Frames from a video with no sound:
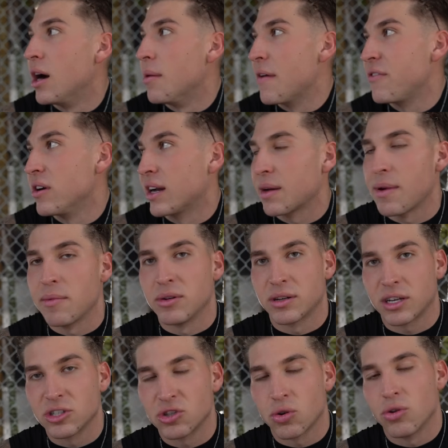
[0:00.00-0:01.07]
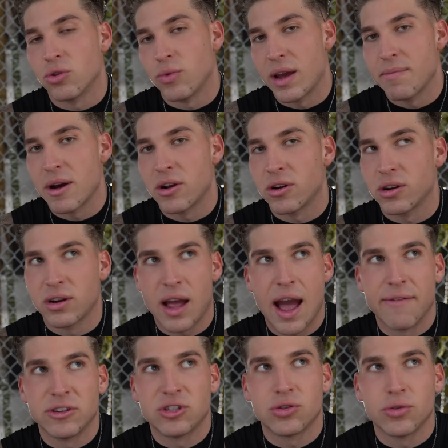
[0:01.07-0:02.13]
Um, I feel like I'm able to control the weight better,
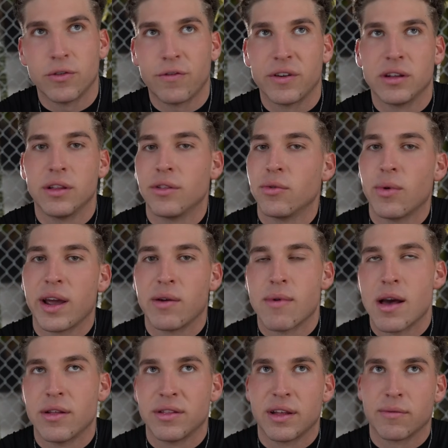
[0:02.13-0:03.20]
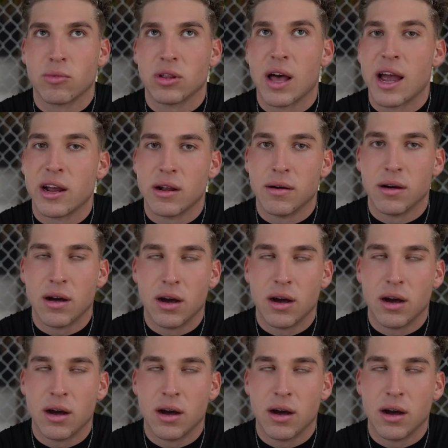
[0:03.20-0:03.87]
have a true feel of the weight rather than rely on a,